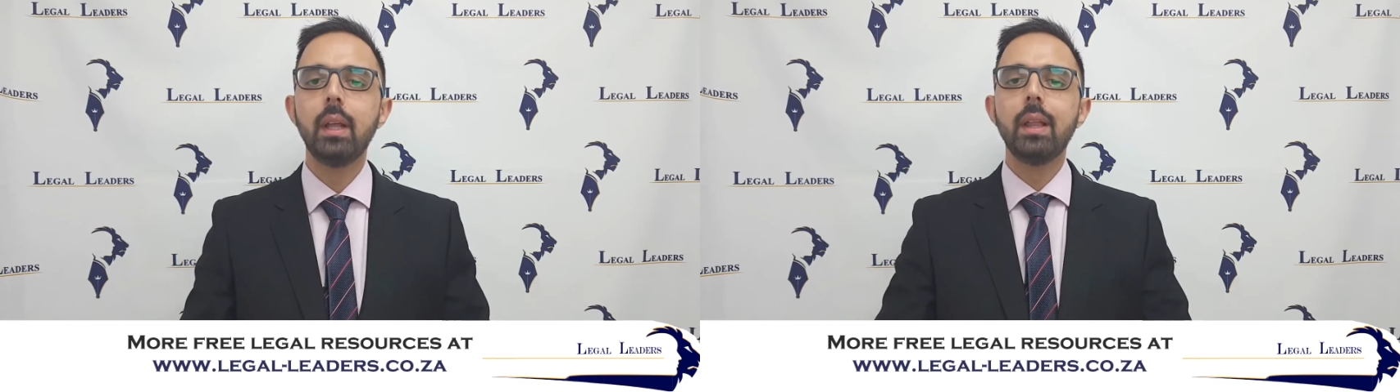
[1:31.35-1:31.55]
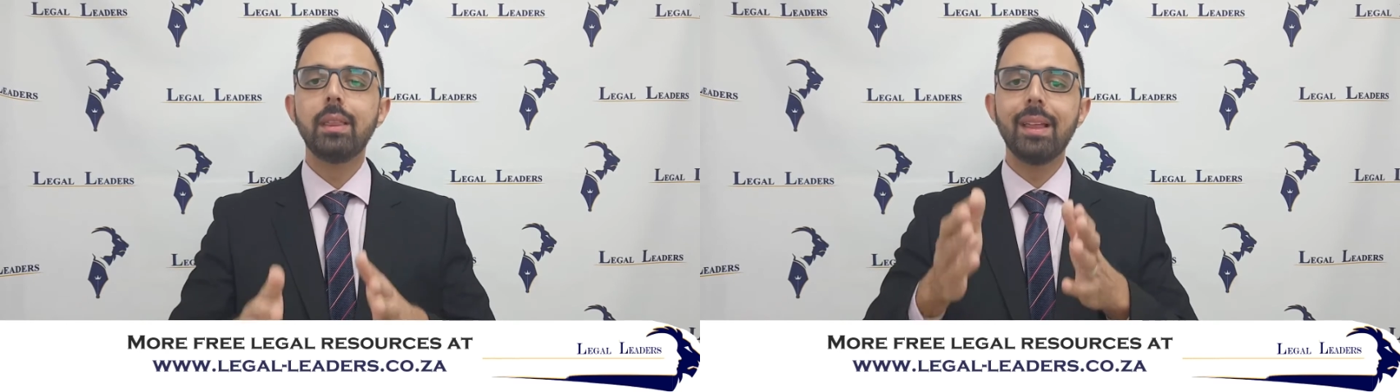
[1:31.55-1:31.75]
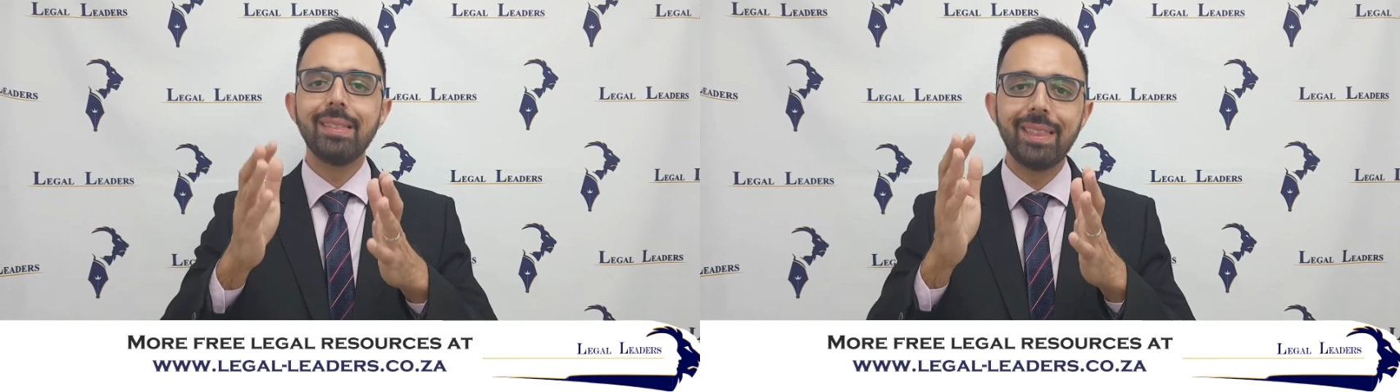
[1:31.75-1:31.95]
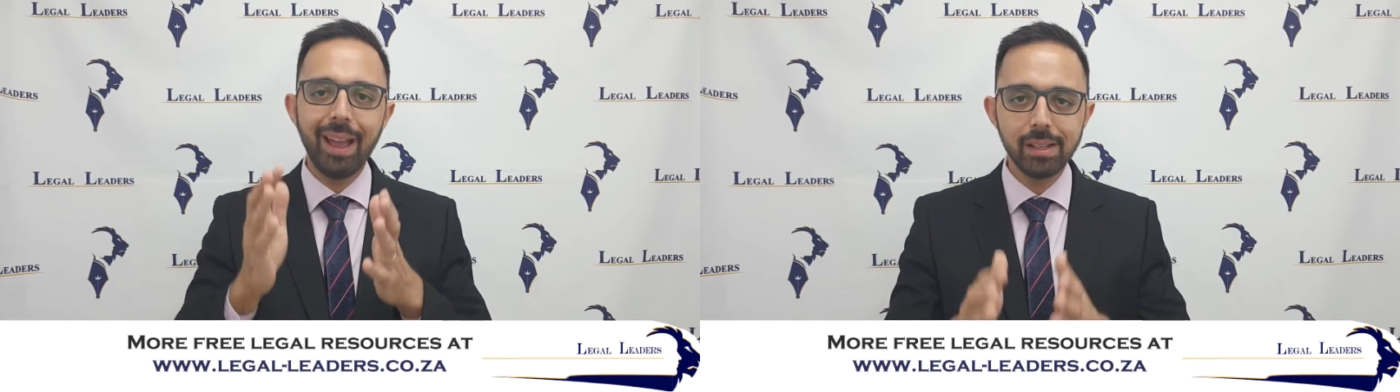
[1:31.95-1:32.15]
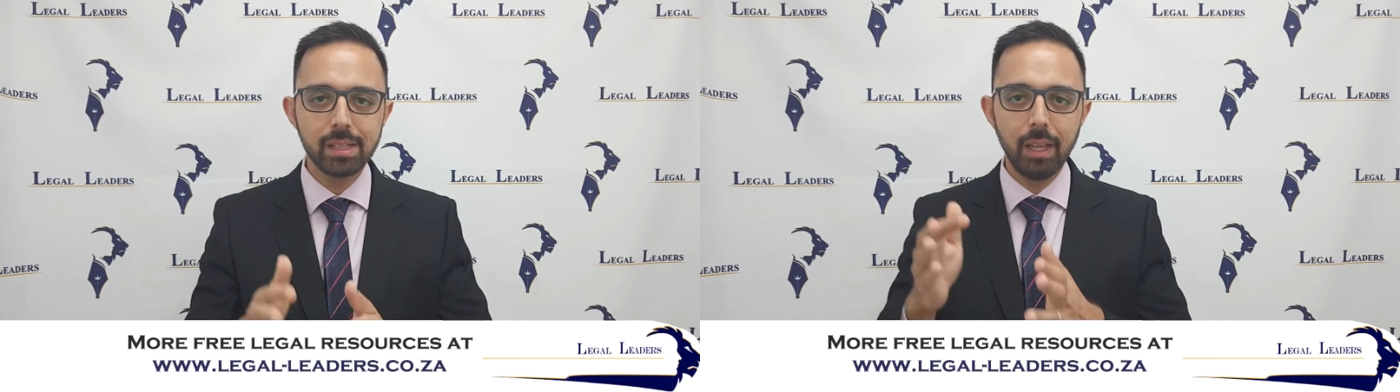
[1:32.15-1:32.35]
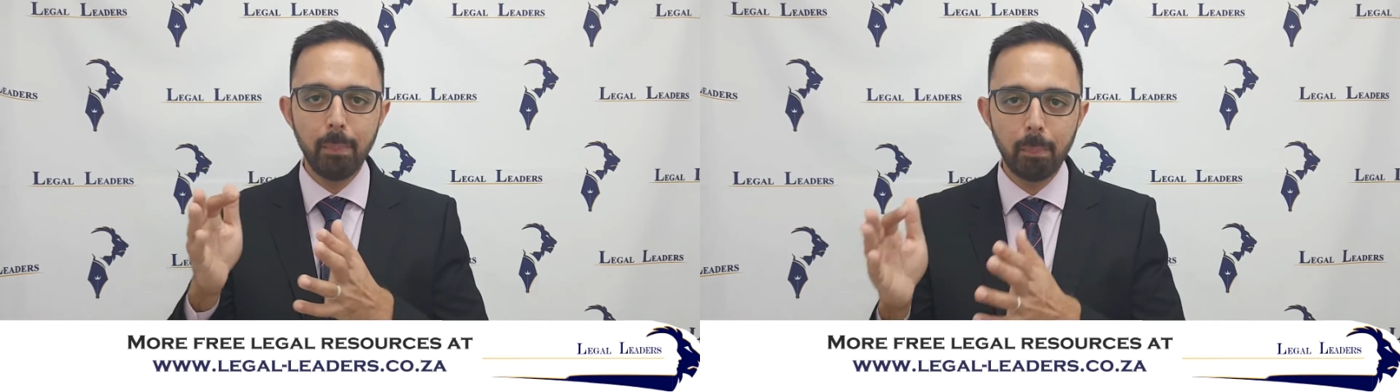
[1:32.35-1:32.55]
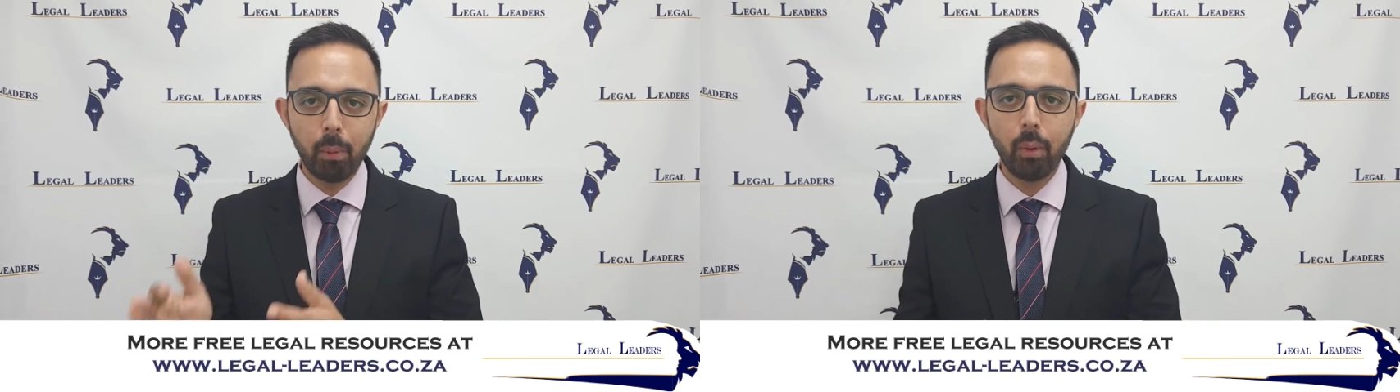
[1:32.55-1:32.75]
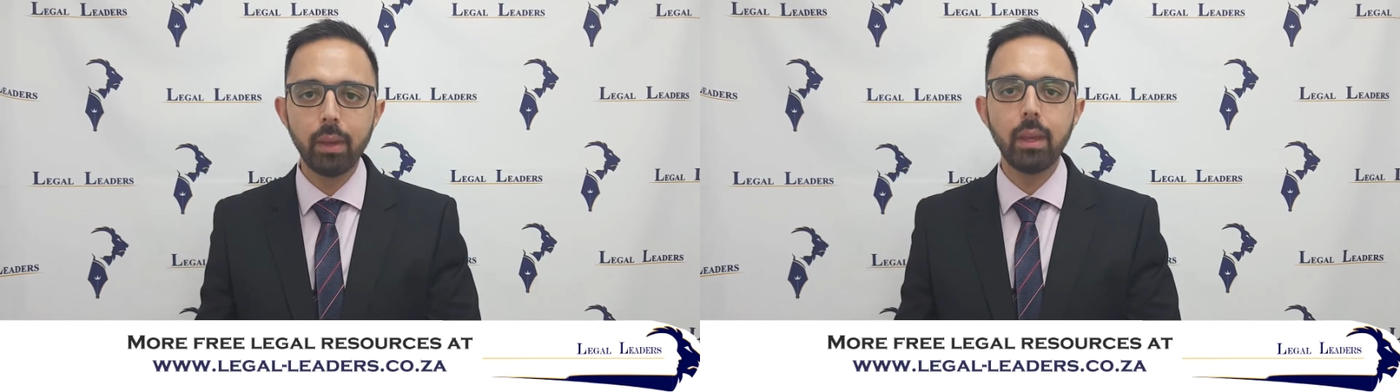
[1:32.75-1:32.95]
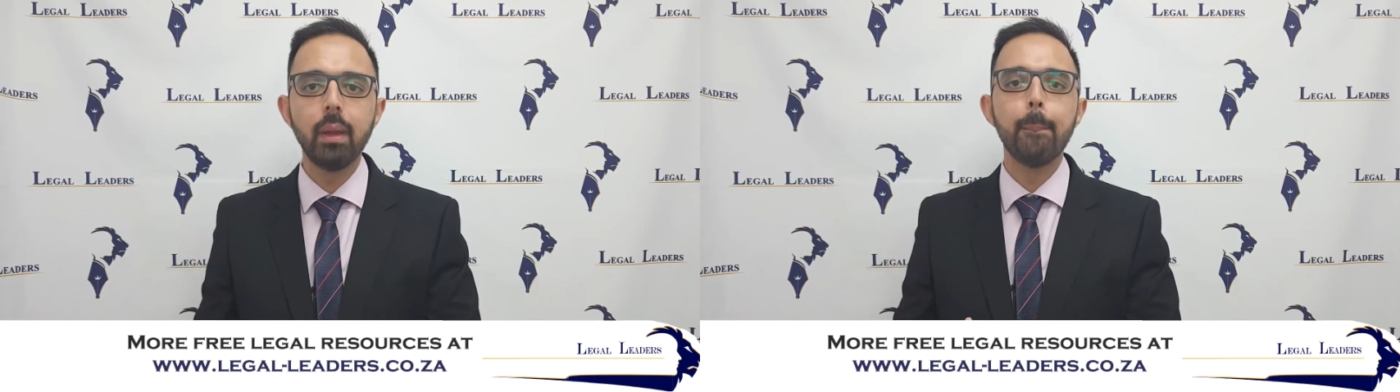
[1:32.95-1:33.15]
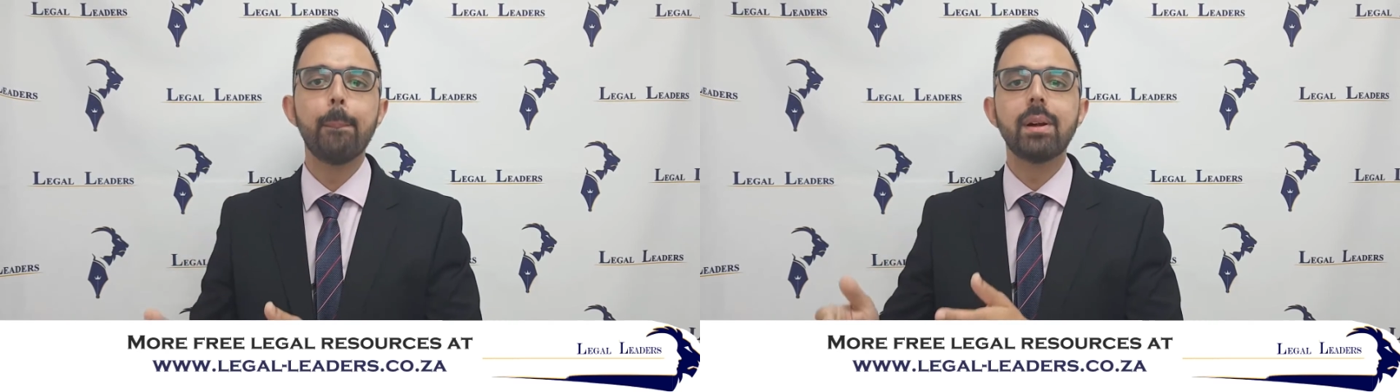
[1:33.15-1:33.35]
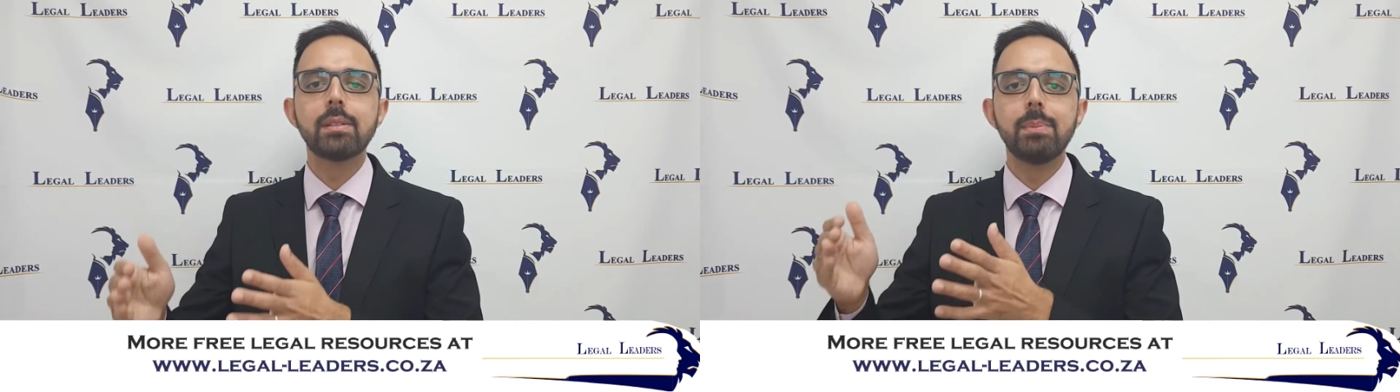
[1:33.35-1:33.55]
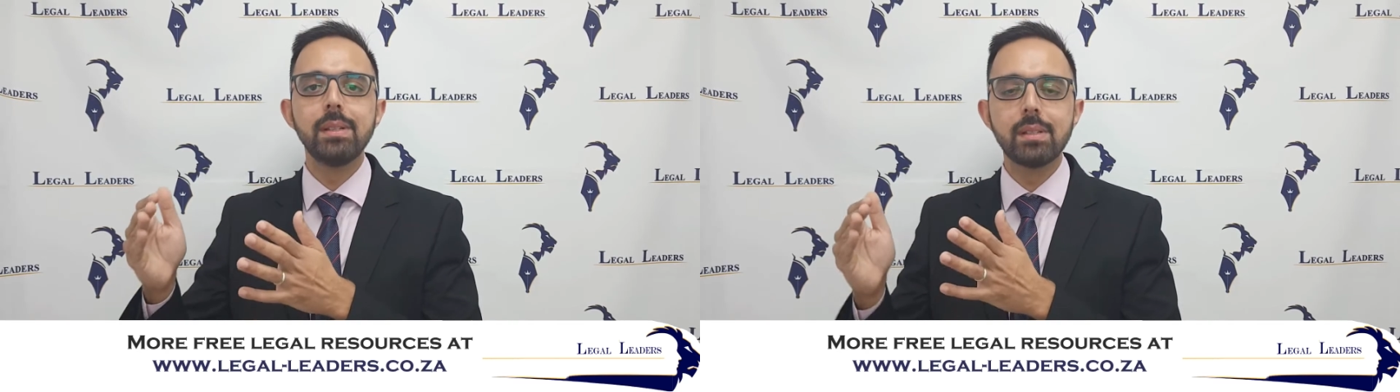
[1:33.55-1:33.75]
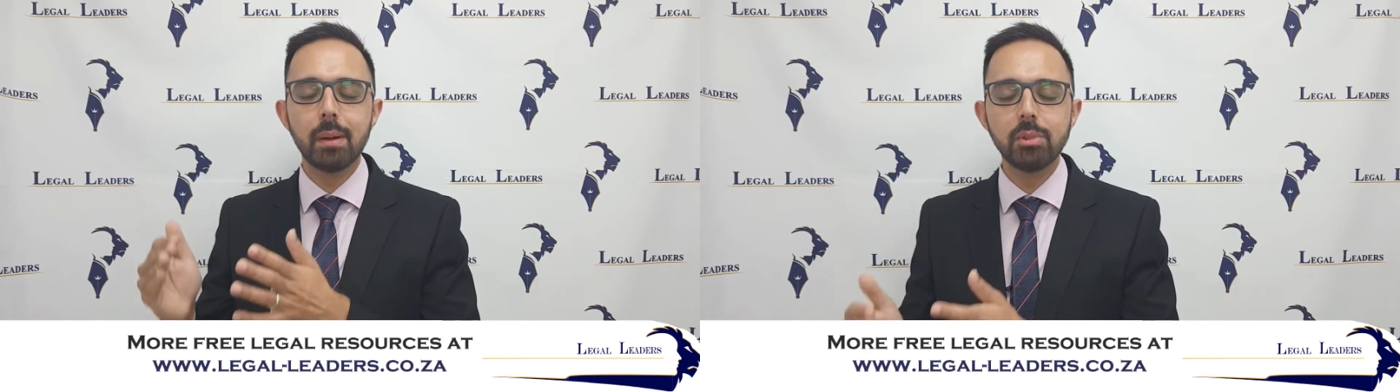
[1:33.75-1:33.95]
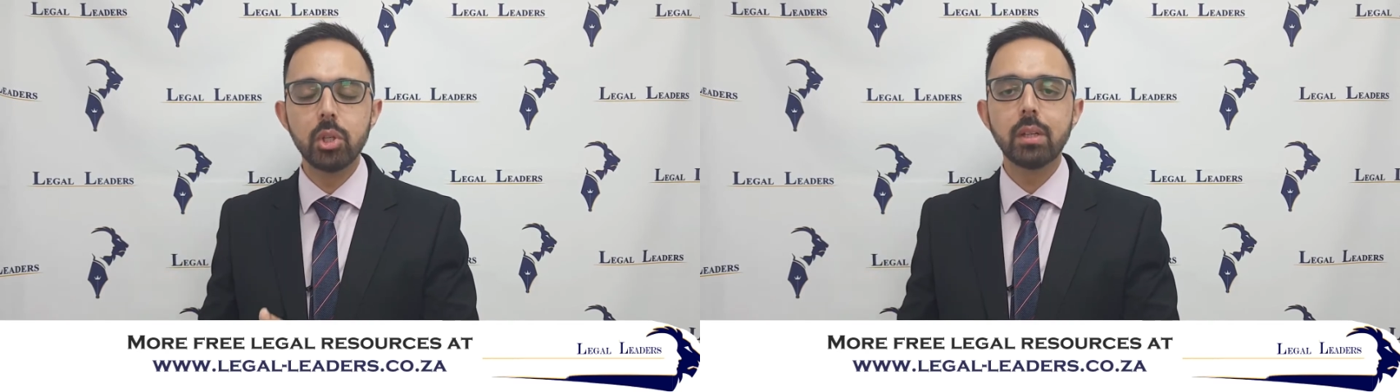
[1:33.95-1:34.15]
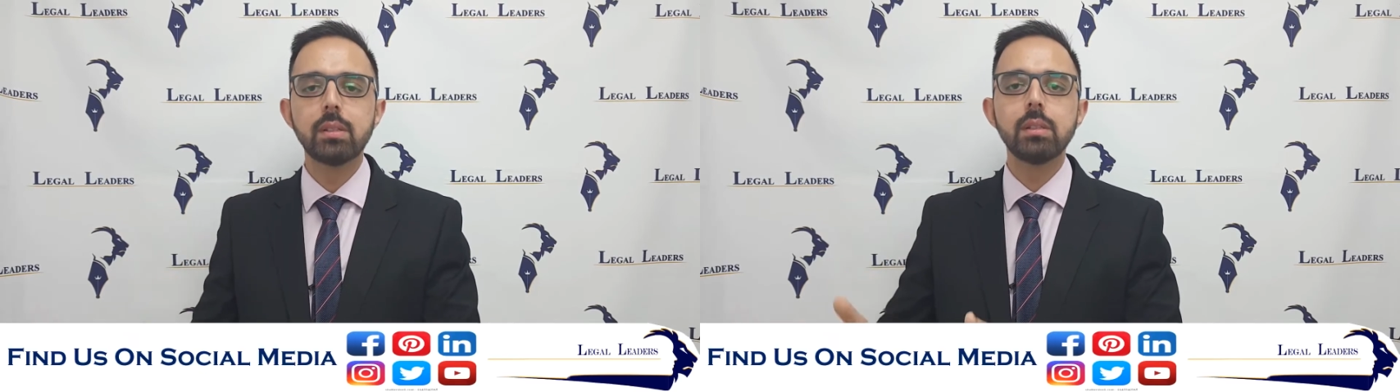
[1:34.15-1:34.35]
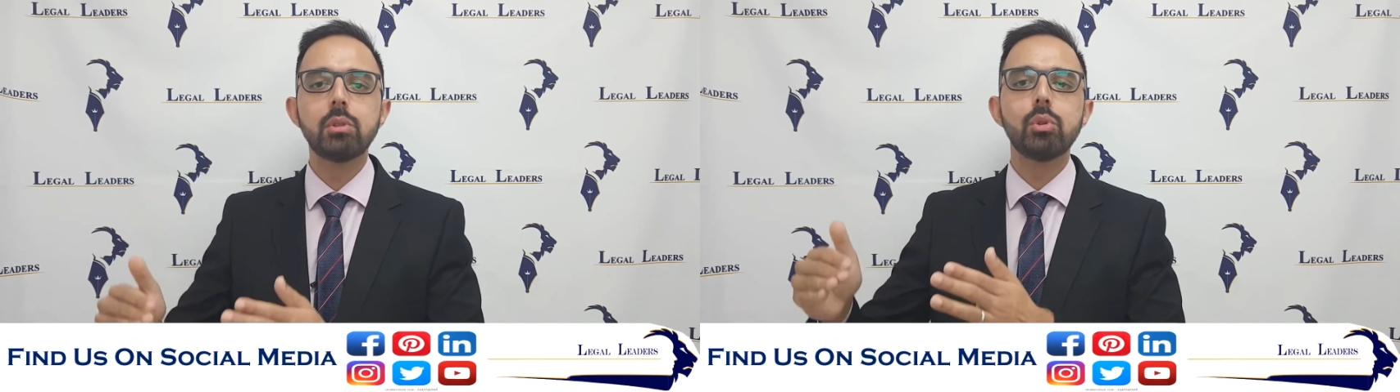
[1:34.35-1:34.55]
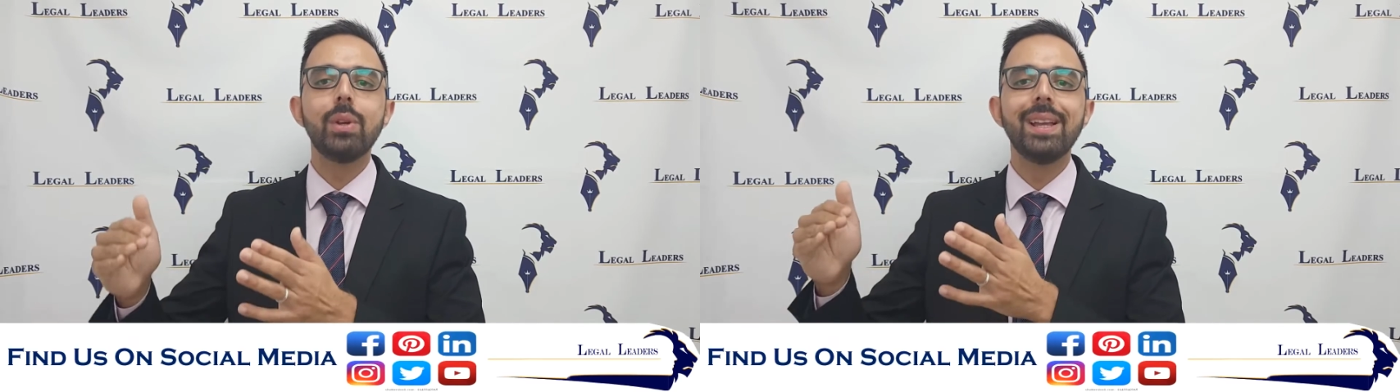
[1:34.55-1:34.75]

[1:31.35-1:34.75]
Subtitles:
then that employee must be subjected to a